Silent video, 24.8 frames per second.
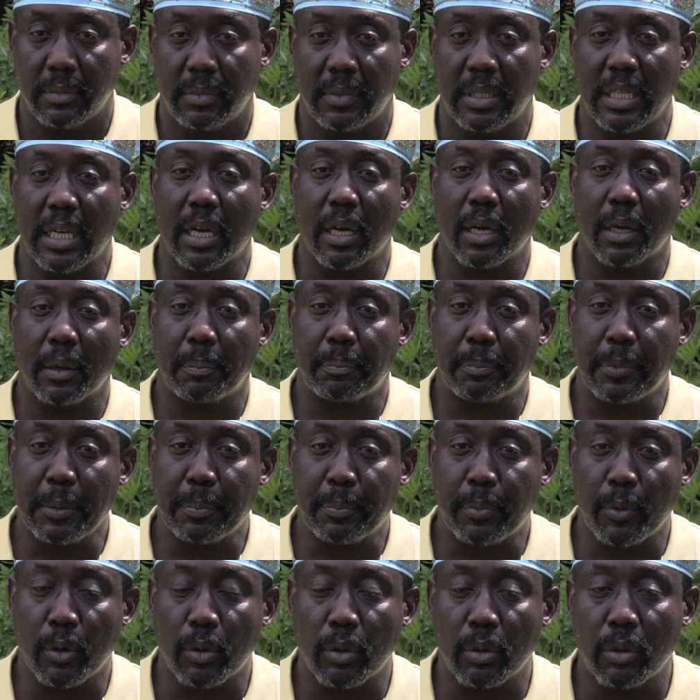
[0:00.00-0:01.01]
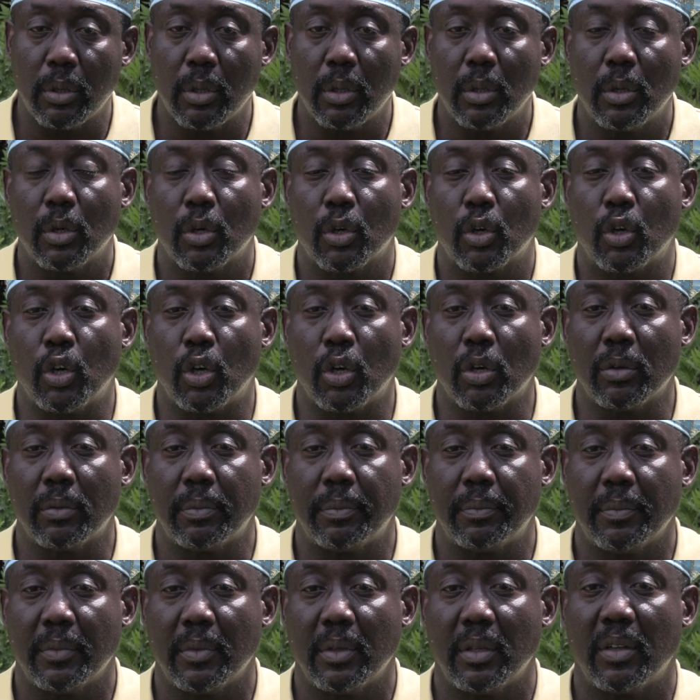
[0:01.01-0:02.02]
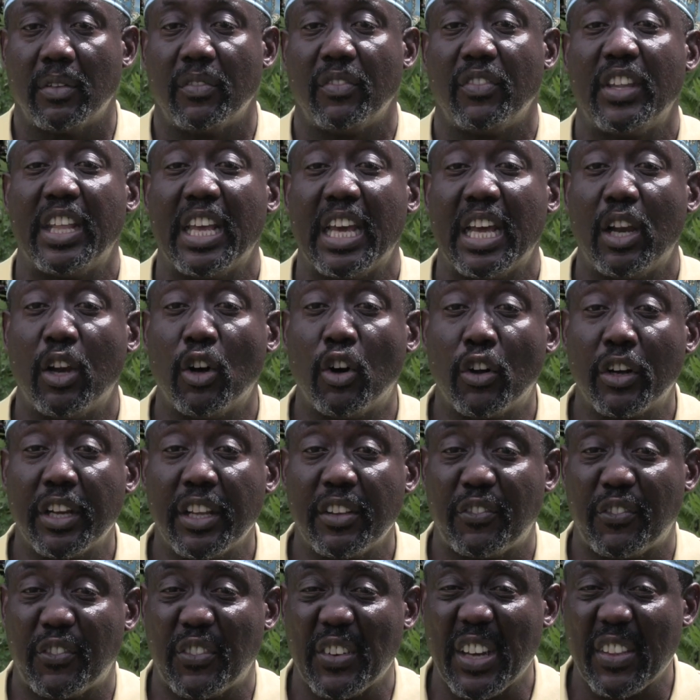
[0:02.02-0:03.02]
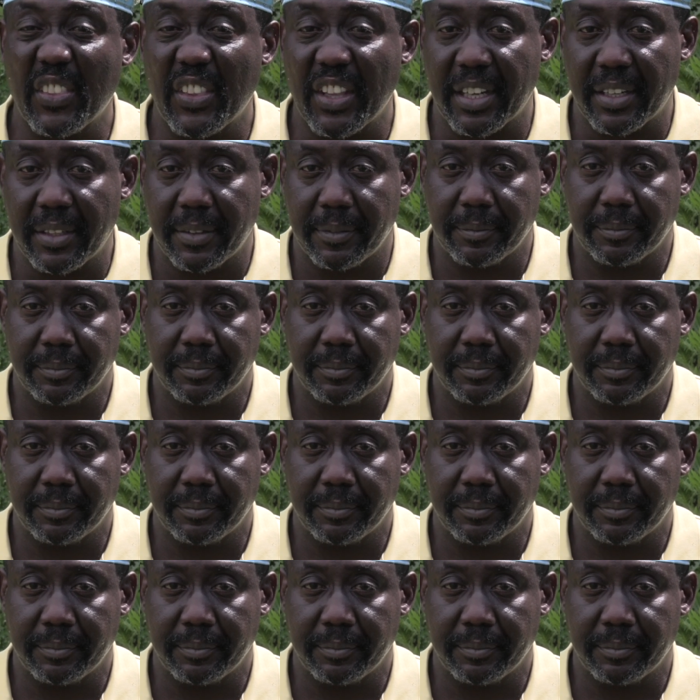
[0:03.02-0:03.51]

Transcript: that people call the Lori feather.